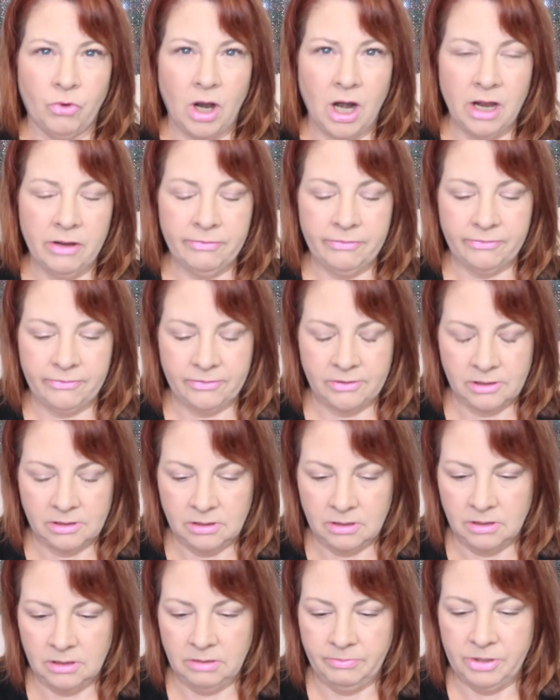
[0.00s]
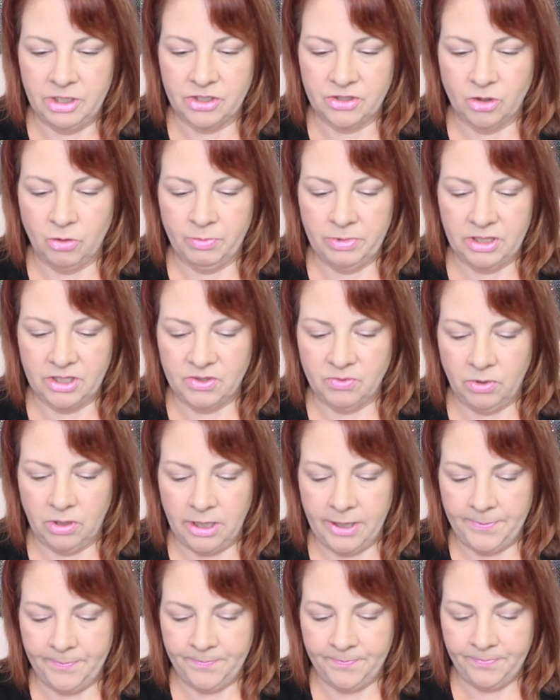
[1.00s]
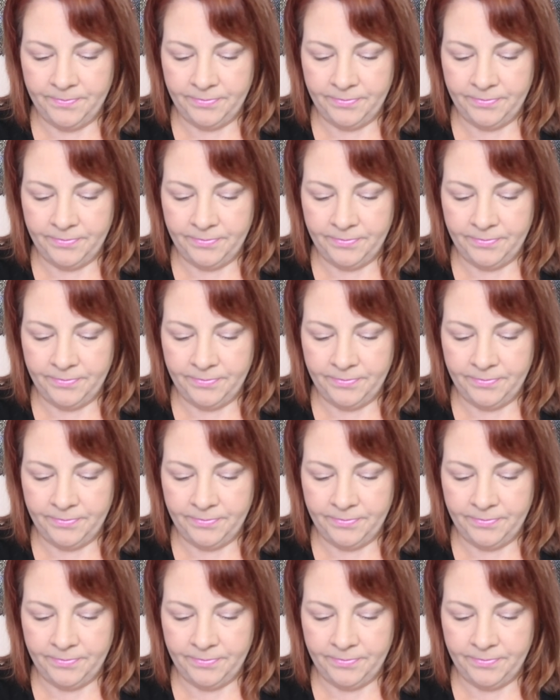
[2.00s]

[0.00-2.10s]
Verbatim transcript: rough let me just open this one up